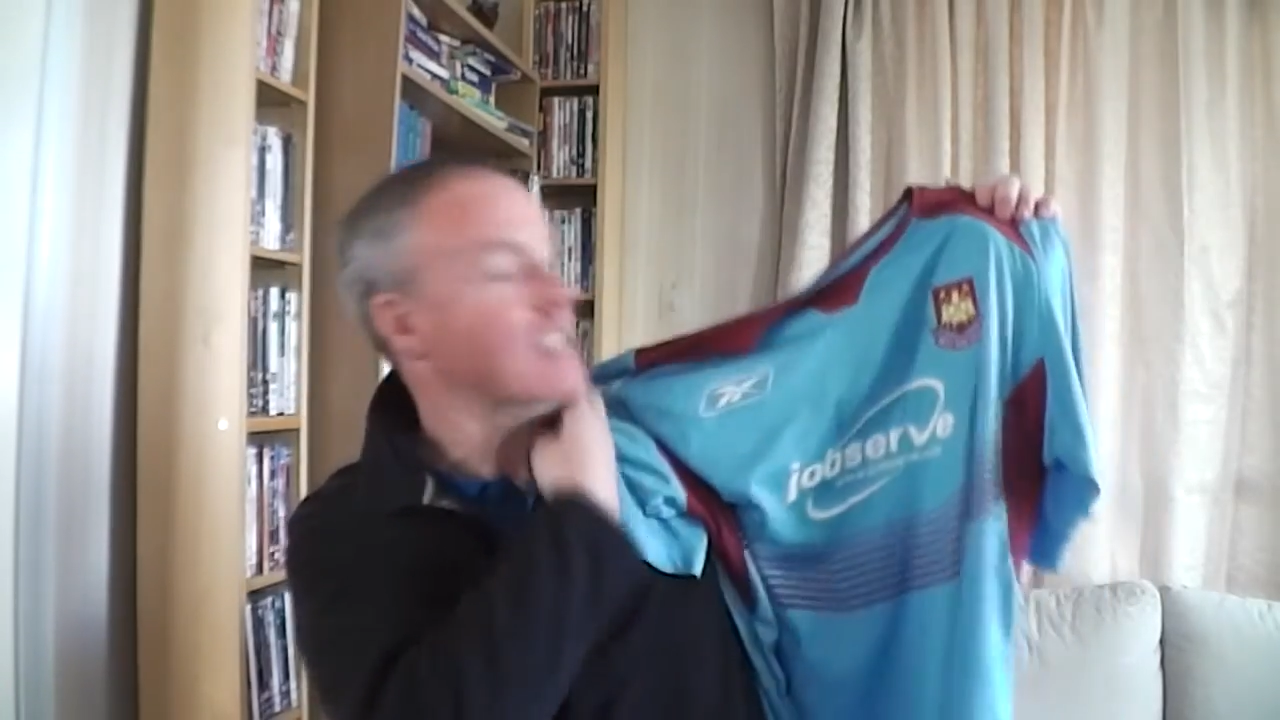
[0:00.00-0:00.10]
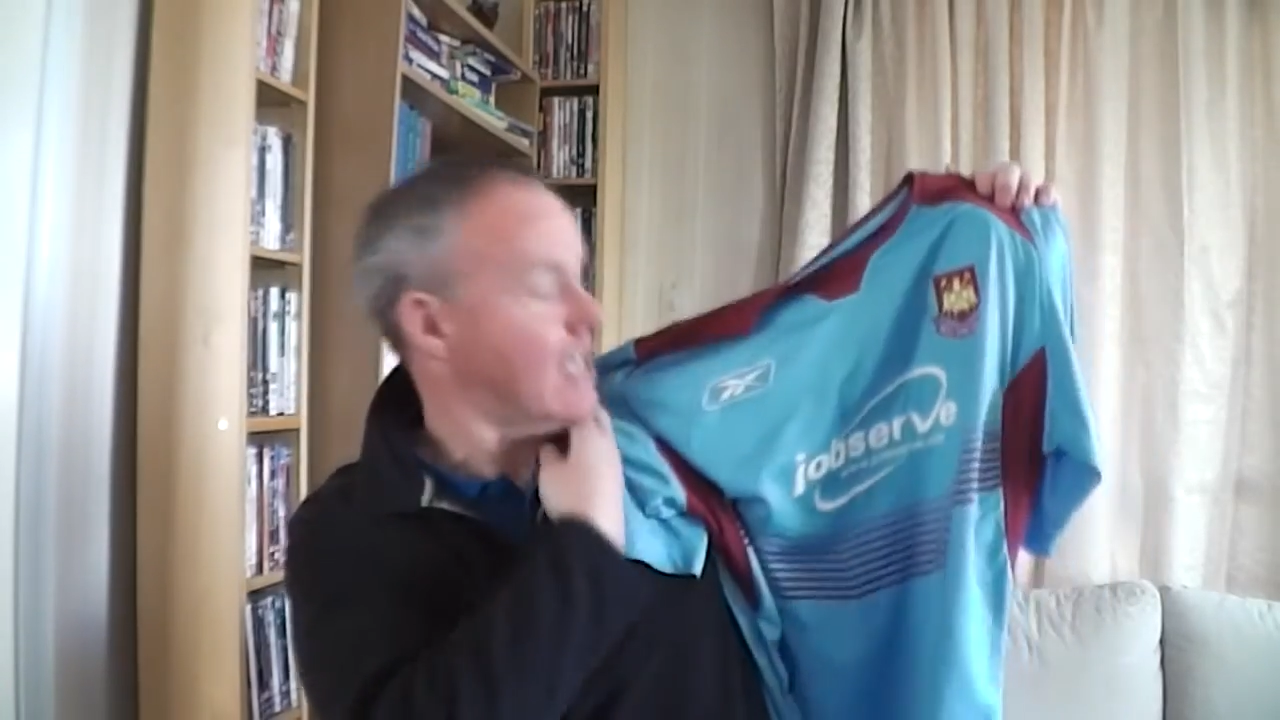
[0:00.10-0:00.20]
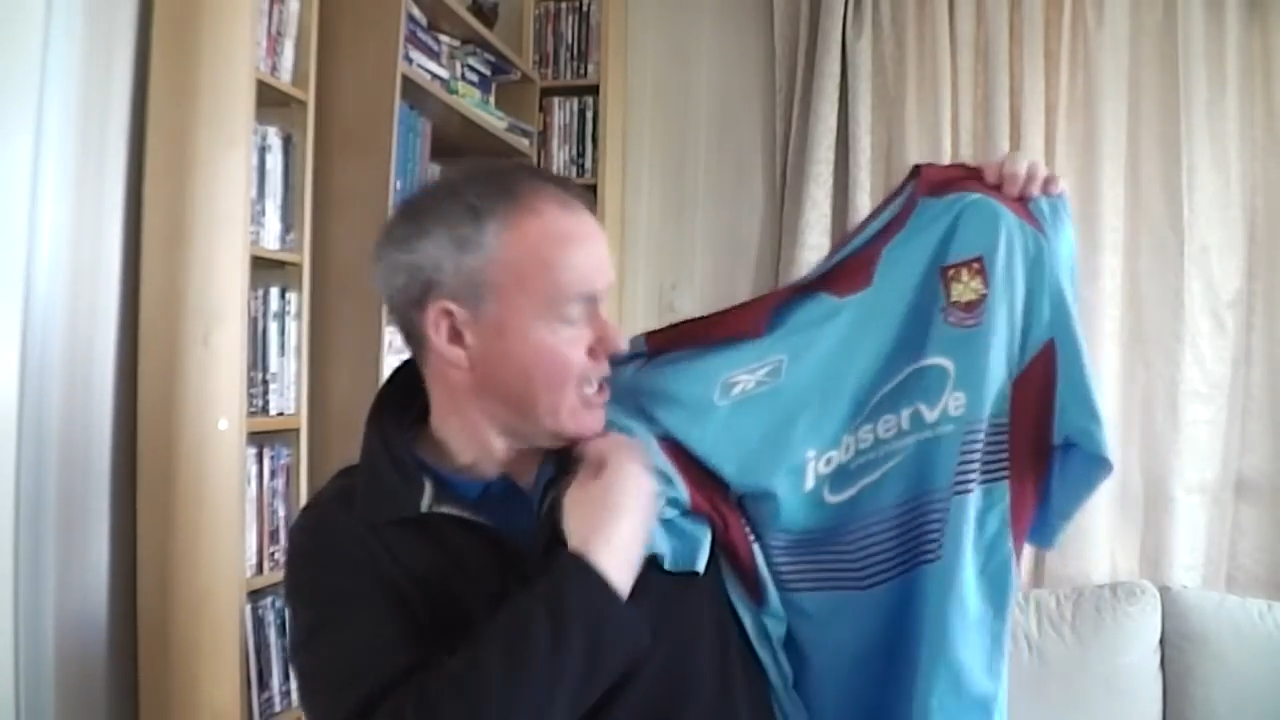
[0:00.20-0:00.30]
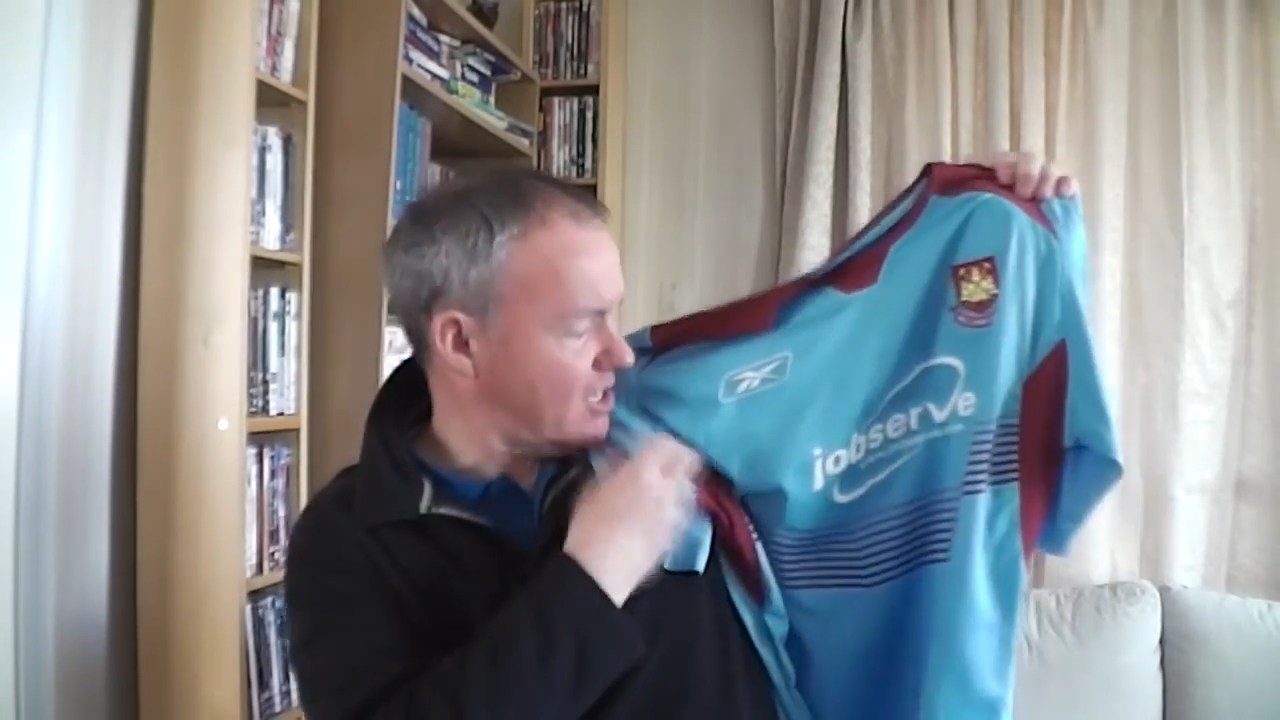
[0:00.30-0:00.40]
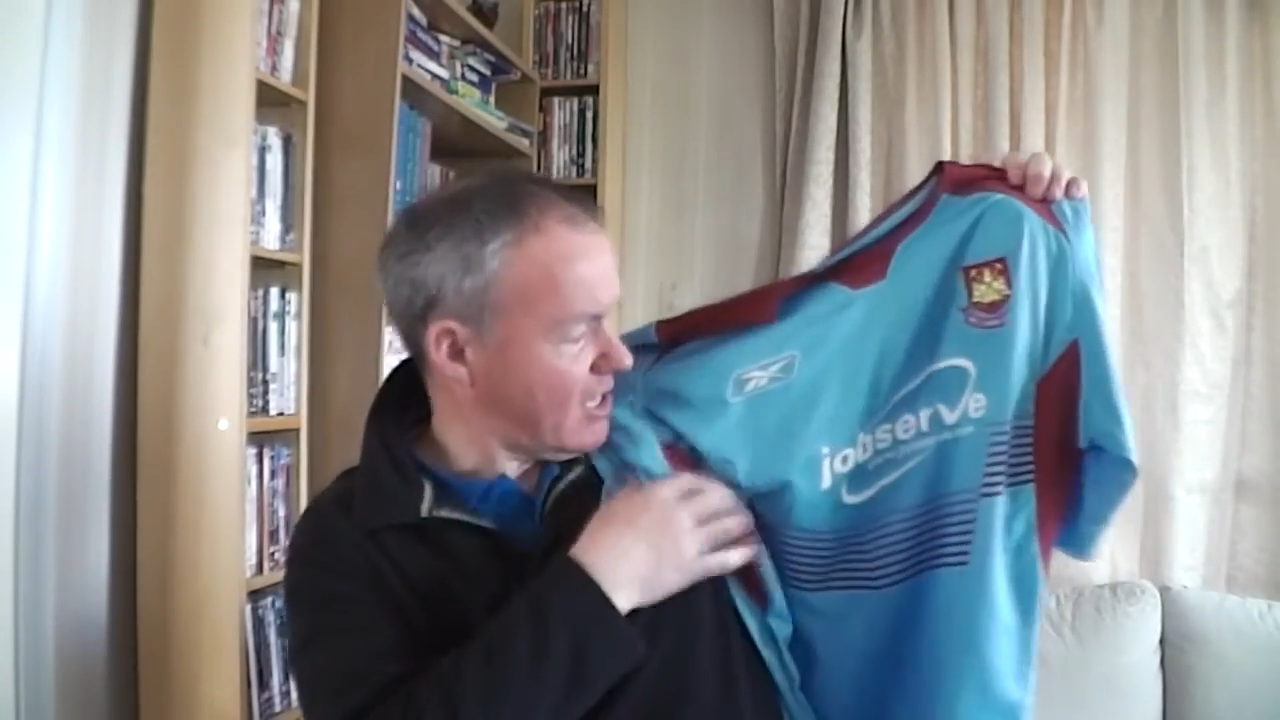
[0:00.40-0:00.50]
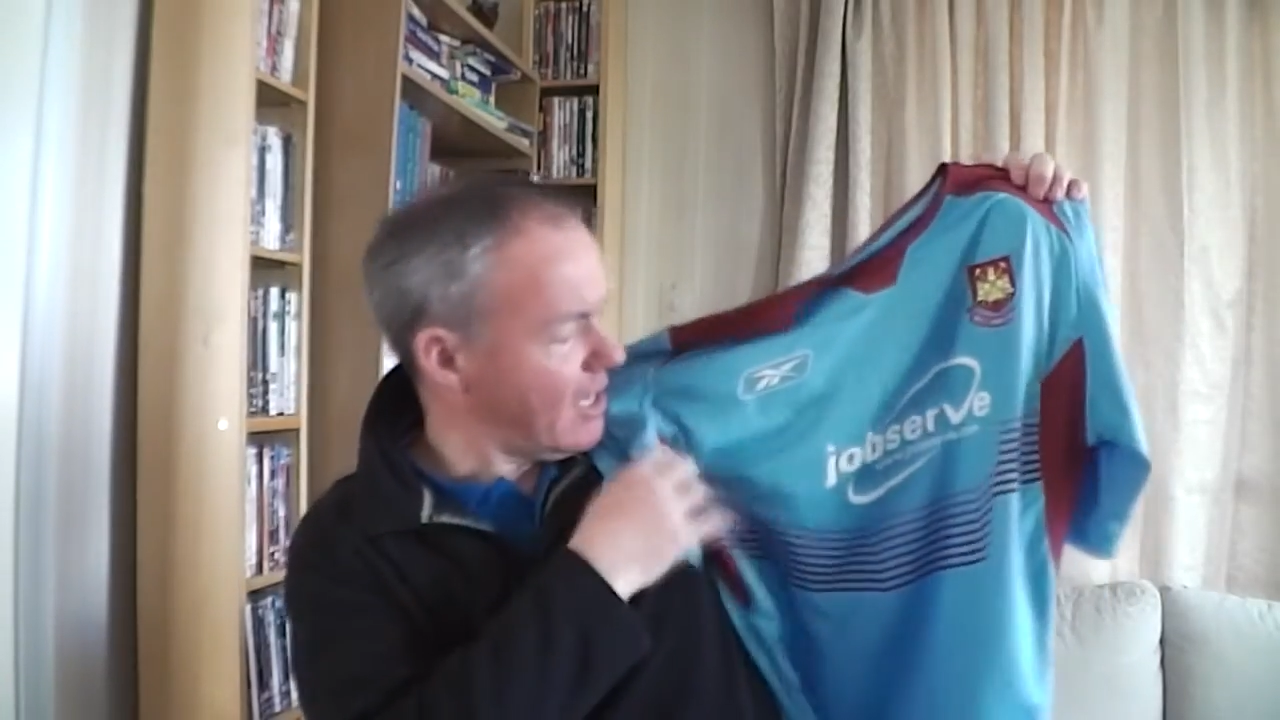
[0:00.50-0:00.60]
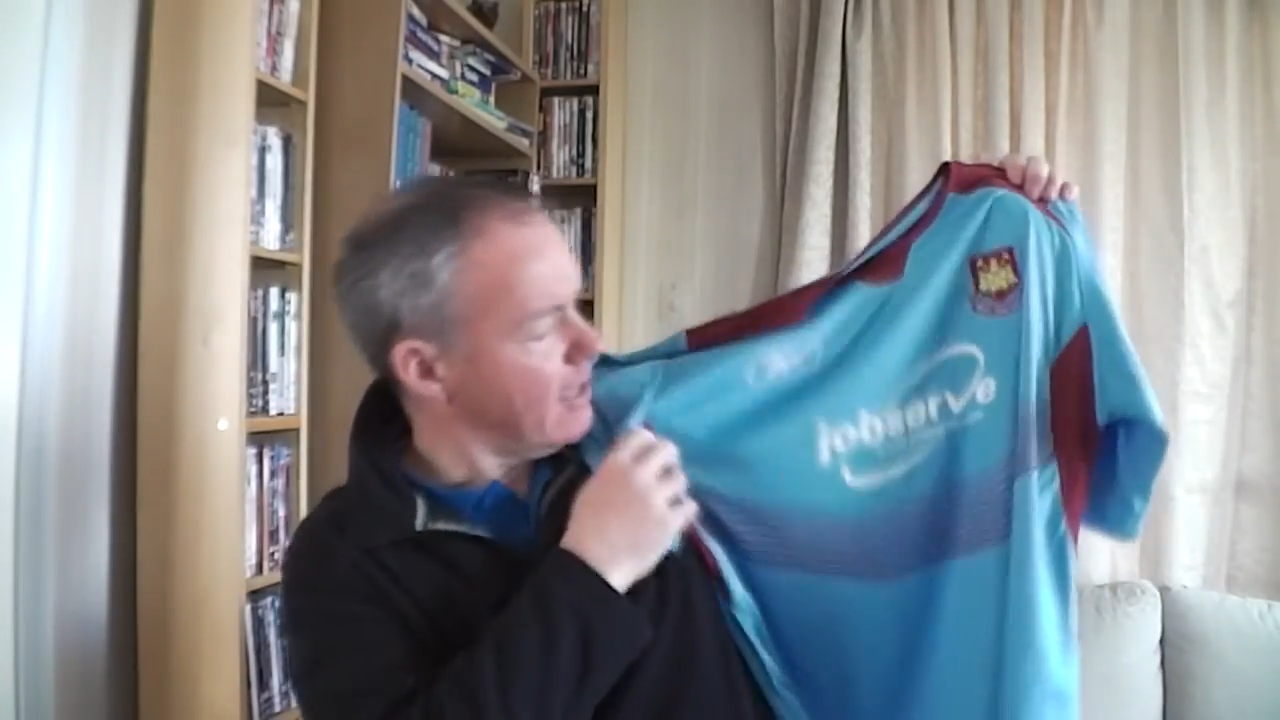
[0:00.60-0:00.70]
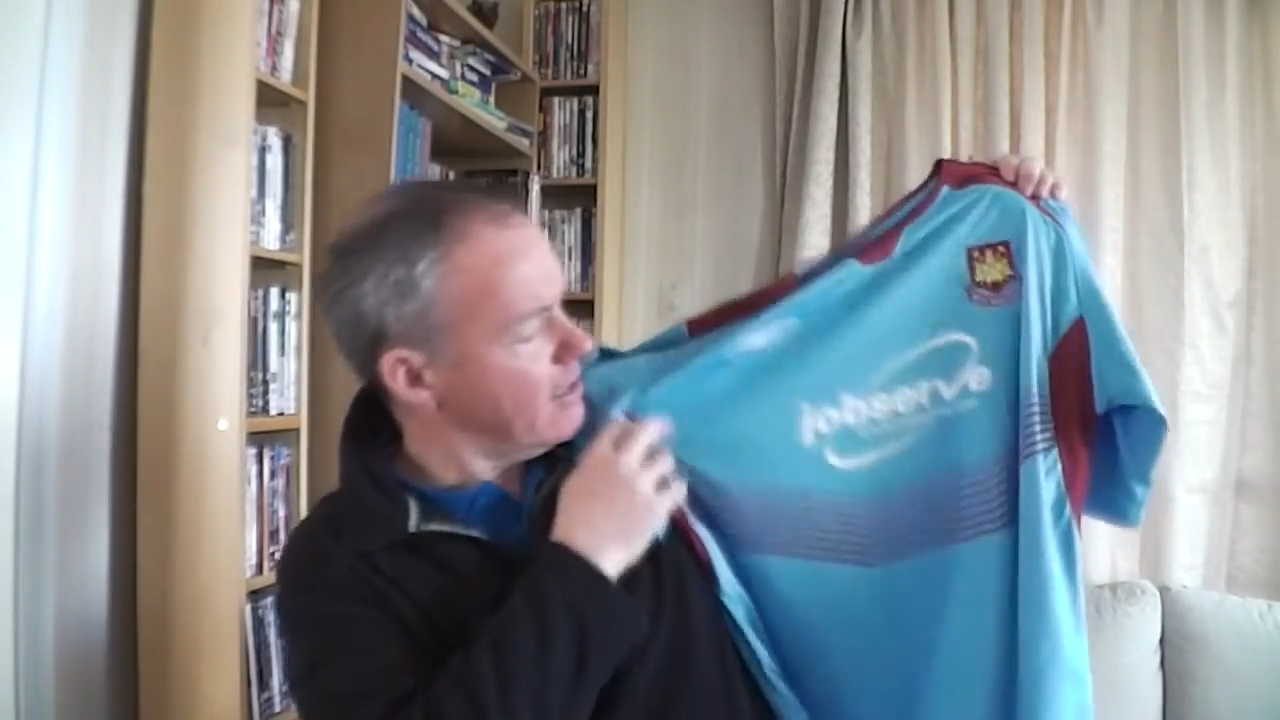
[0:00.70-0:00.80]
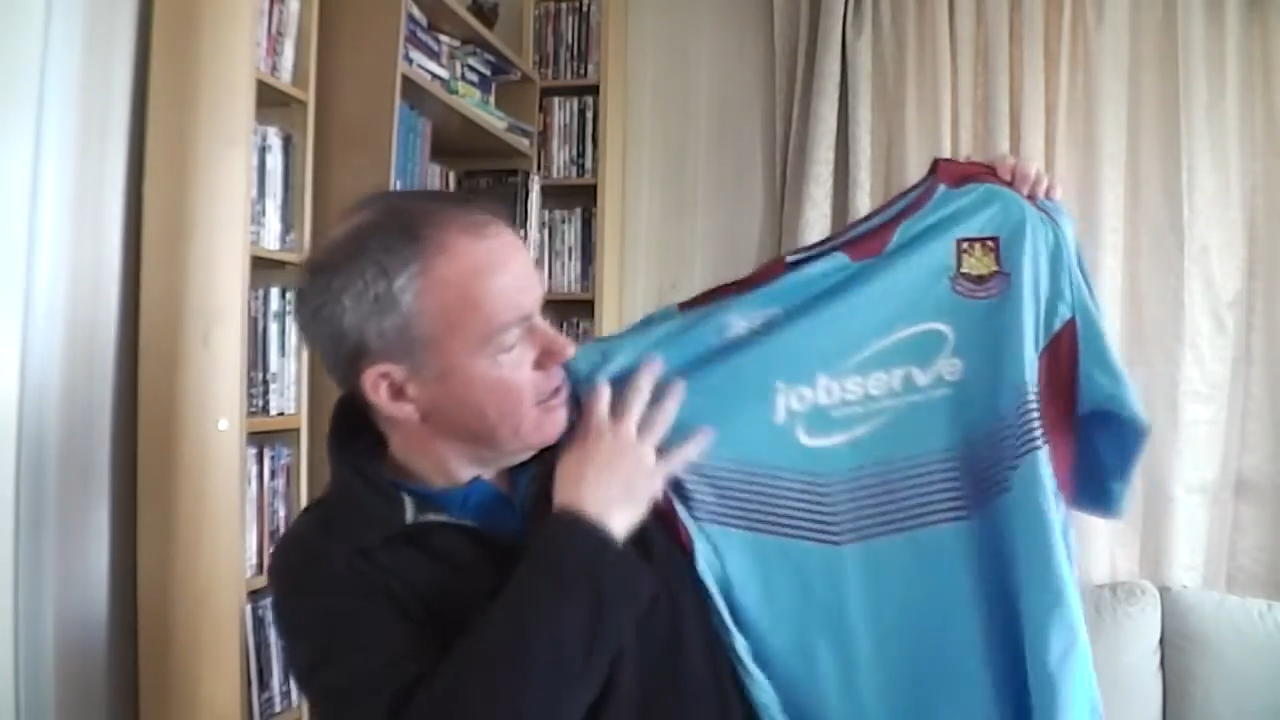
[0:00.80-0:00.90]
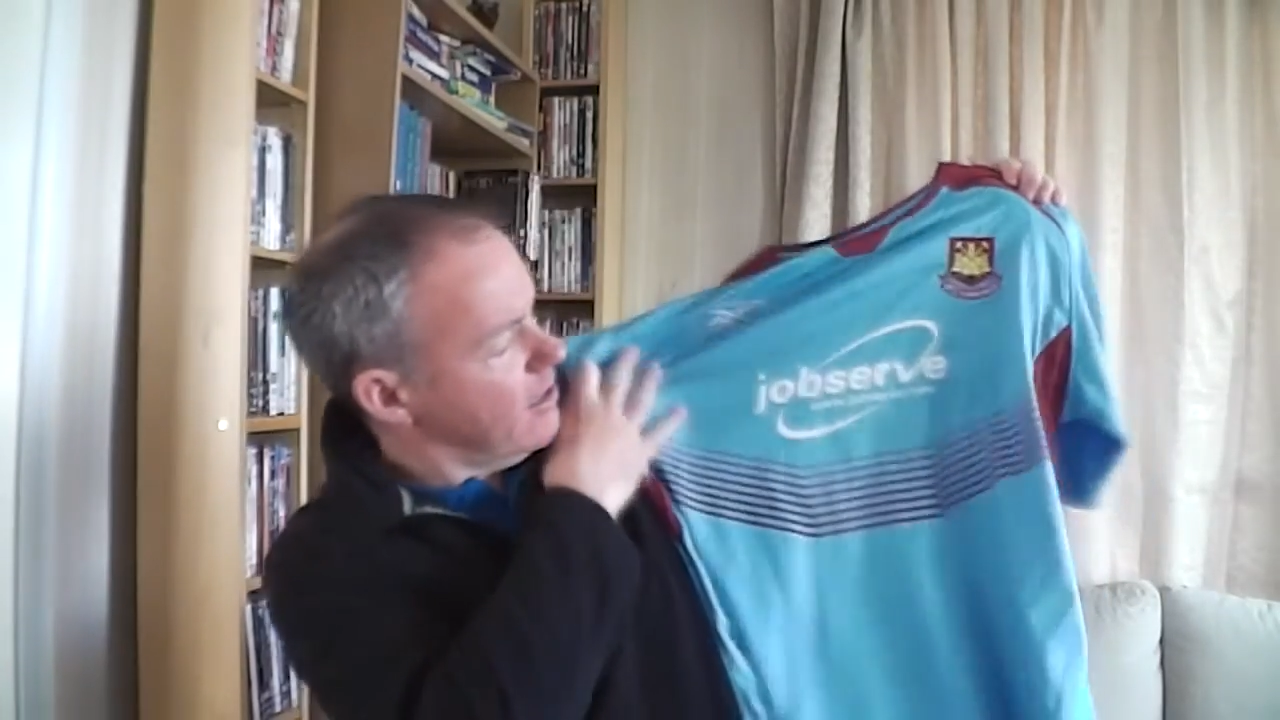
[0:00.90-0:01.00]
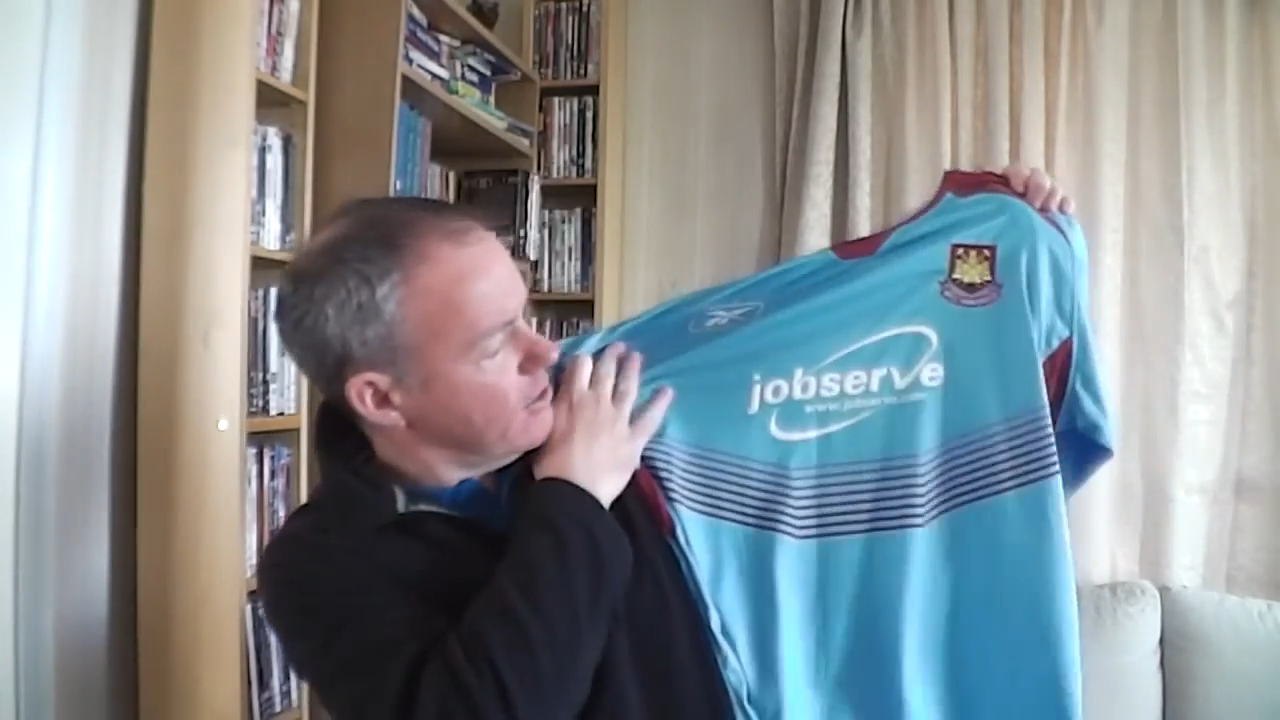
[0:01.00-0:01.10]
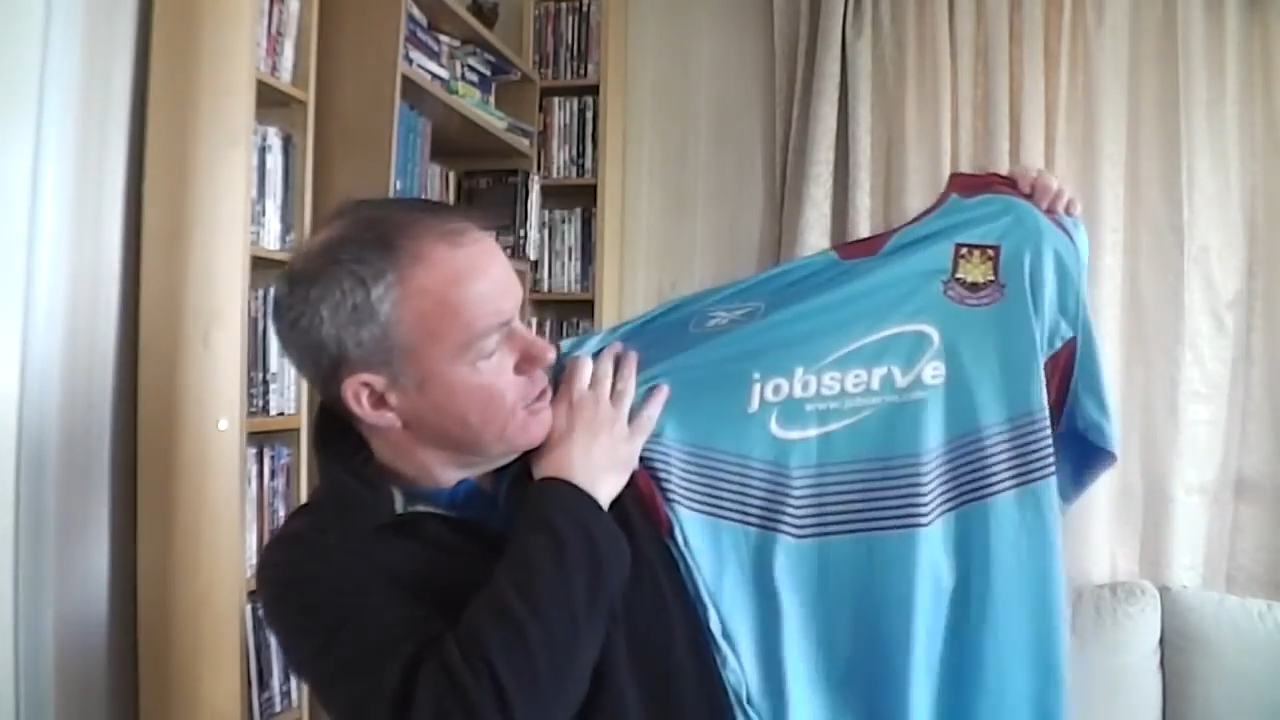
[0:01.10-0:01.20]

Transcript: is the